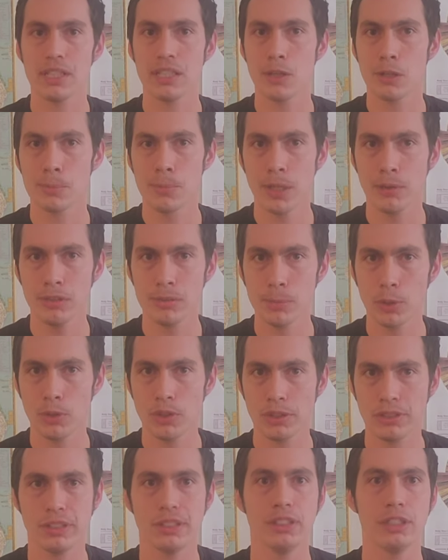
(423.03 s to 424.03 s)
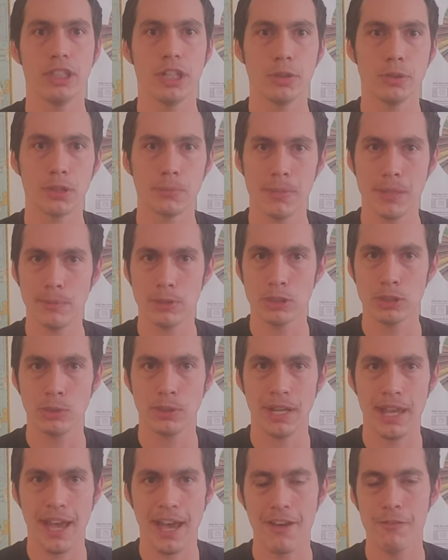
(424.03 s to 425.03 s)
They were probably both a little lower, maybe
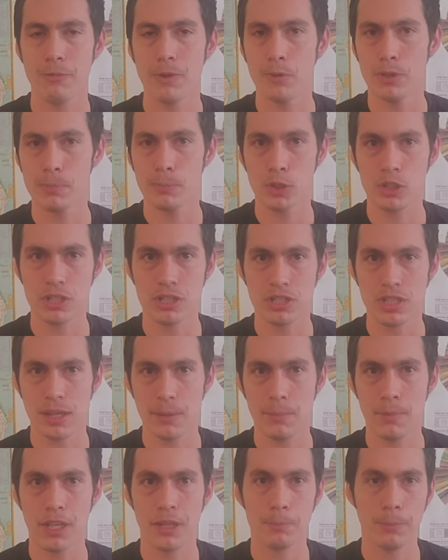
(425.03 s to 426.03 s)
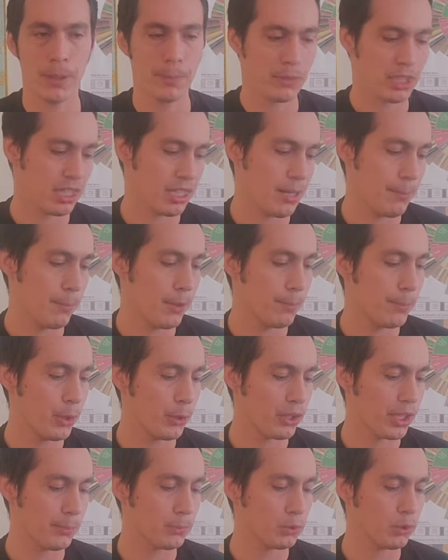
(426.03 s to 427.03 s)
2.5, but we pushed them, bumped them
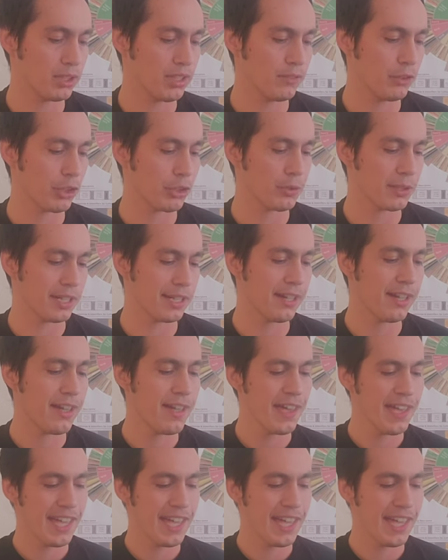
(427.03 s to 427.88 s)
both up to a level 3,